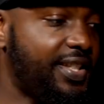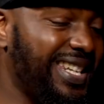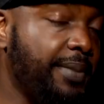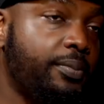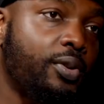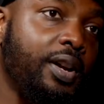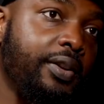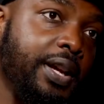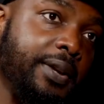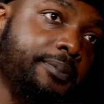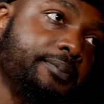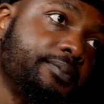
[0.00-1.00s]
it's
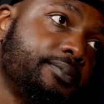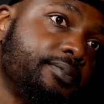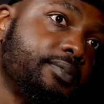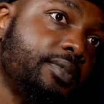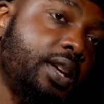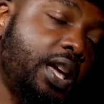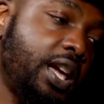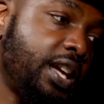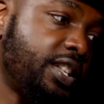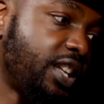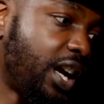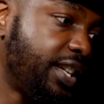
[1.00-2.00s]
temporary.
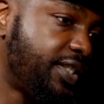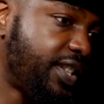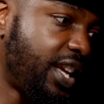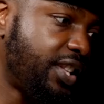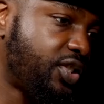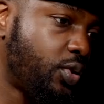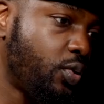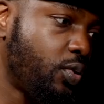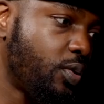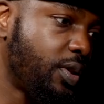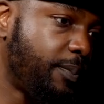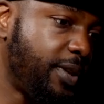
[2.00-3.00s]
And I'd say
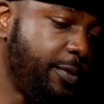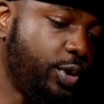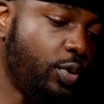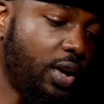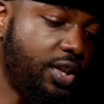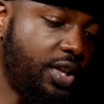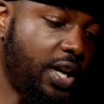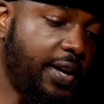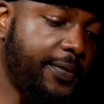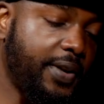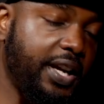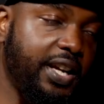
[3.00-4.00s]
to the people who are
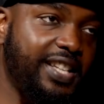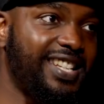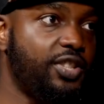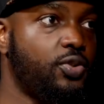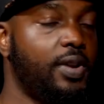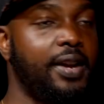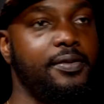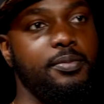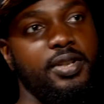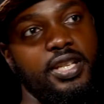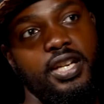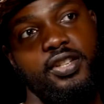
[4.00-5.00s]
not fired, I'd say to
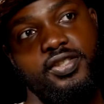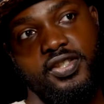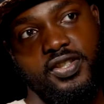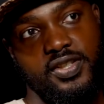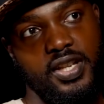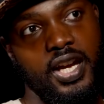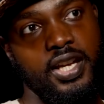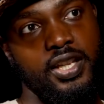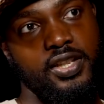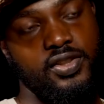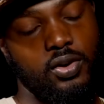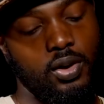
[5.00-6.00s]
everybody else, to
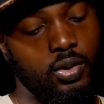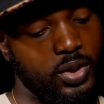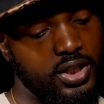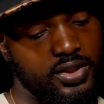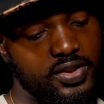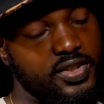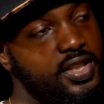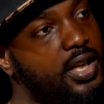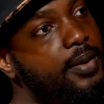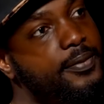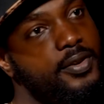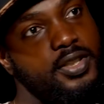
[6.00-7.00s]
society as a whole, we need to
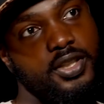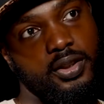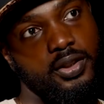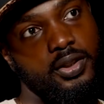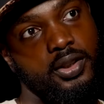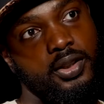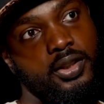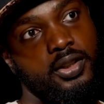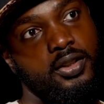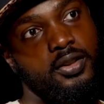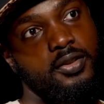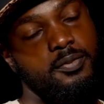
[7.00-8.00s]
stick up for each other.
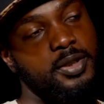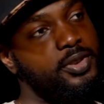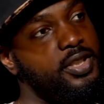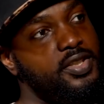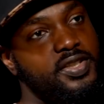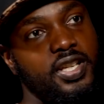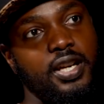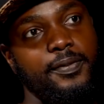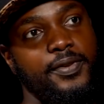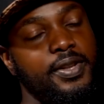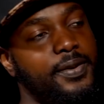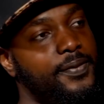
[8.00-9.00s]
Mm. People need to stick up
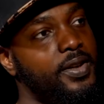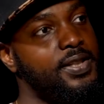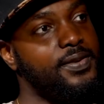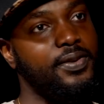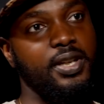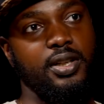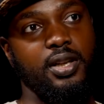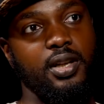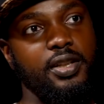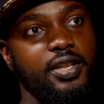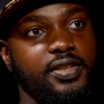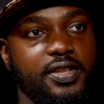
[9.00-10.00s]
for their friends, for their
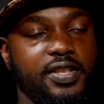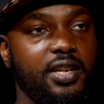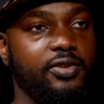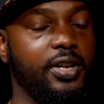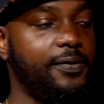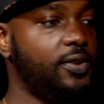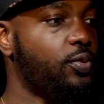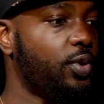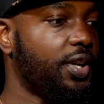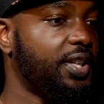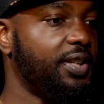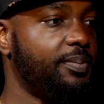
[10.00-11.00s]
colleagues, etc. If you
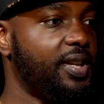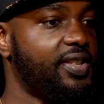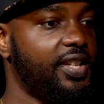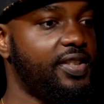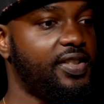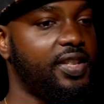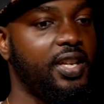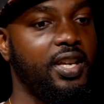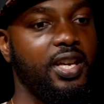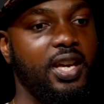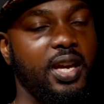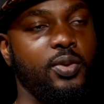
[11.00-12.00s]
work in a business
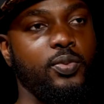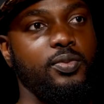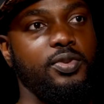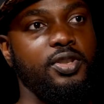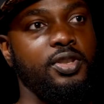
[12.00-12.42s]
and